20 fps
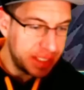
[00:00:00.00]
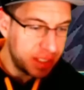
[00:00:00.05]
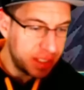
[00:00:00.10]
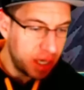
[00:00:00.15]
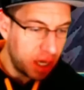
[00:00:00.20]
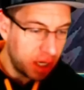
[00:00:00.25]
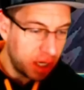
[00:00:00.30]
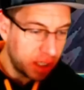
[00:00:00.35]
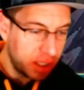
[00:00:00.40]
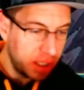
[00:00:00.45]

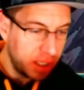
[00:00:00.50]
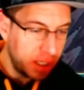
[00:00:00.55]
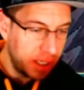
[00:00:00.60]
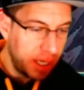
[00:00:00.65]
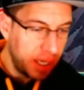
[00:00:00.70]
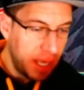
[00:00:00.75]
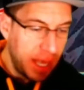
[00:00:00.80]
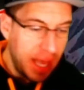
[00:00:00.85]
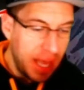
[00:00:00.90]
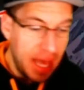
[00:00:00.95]
not good.
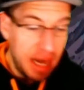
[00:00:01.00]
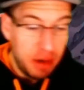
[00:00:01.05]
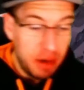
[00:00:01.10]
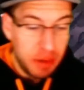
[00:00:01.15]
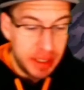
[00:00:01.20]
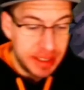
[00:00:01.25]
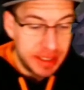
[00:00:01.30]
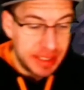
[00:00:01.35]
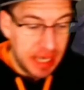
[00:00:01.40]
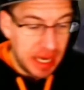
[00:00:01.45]

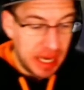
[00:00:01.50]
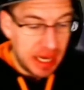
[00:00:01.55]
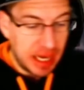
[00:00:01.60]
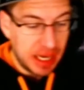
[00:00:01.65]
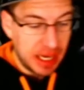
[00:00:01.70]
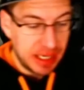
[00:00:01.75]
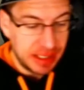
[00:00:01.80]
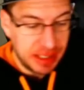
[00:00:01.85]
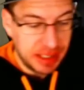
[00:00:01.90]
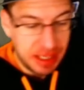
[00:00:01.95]
Anyways,
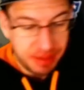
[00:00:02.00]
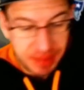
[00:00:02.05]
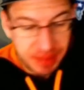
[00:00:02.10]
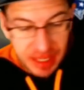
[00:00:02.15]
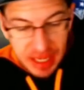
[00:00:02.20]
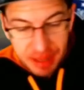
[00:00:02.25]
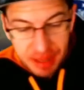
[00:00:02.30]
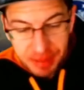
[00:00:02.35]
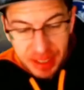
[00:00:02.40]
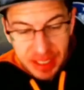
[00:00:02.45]
I'm
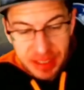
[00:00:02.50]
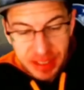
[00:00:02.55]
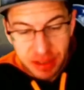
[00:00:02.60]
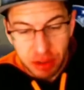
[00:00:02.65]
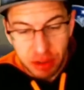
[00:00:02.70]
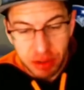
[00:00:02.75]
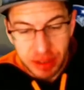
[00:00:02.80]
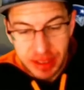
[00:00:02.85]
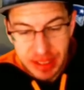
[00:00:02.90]
getting totally